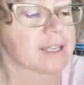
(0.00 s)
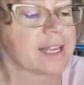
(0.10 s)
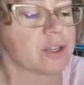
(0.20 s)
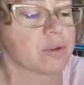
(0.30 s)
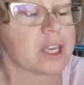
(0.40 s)

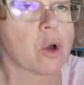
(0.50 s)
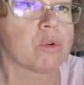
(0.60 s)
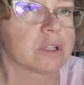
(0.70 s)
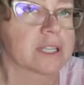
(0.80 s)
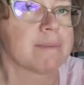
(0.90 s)
And, you know, the
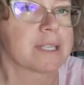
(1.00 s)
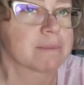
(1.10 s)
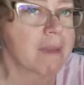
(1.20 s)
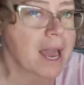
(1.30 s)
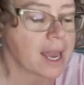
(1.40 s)
owner's name is
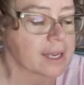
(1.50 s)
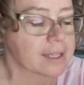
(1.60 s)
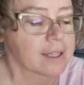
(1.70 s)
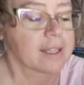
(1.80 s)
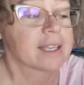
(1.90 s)

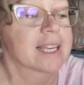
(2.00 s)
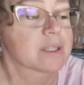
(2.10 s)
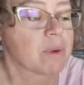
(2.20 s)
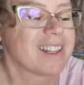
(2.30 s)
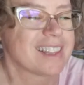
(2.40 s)
Mac.
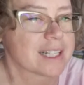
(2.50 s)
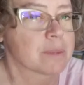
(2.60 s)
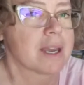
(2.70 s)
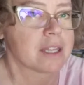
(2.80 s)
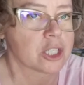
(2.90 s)
Guess what? That's
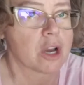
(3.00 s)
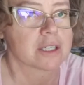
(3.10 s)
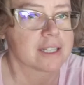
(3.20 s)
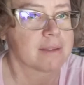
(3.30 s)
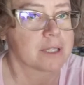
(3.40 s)
why the
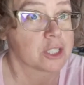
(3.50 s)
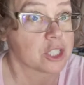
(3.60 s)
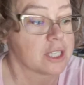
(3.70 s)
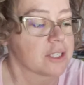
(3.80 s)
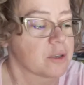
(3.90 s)
dog's name is
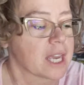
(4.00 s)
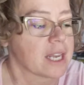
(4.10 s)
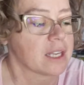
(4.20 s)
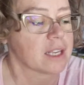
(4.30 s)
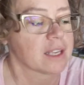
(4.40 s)
Cheese. You get
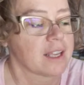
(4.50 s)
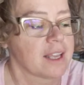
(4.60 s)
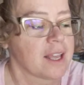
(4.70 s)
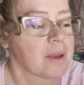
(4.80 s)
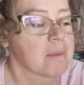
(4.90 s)
it?
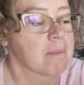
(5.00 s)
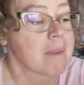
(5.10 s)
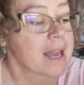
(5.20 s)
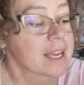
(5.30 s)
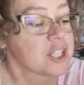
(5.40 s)

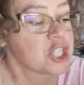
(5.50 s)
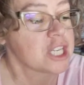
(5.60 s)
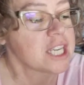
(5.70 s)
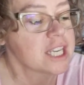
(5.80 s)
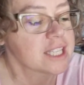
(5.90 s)
Mac and
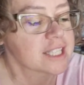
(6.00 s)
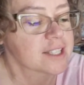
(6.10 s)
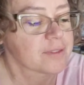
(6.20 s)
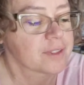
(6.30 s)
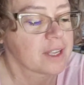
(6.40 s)
Cheese.